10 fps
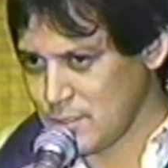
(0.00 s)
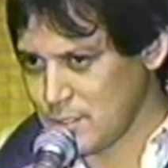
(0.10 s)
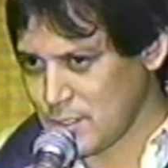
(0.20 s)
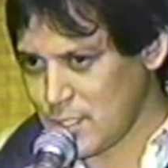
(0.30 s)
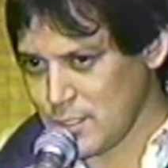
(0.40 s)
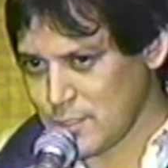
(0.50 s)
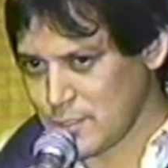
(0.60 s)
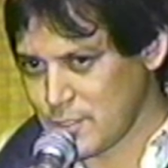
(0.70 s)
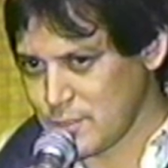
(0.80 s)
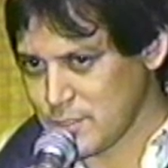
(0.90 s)
I call
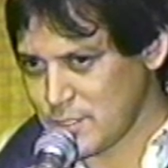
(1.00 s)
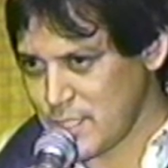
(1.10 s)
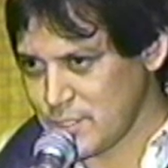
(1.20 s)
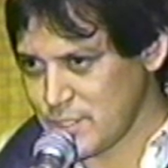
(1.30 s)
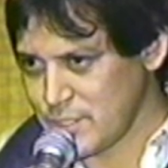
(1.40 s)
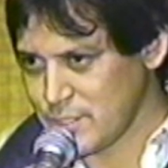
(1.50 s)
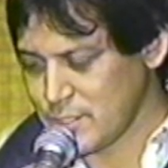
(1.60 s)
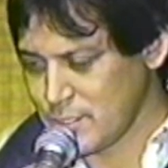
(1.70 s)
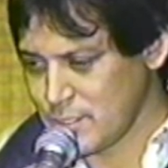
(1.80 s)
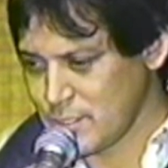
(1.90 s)
it Colonel
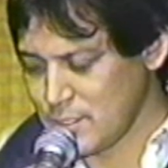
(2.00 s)
Sanchez.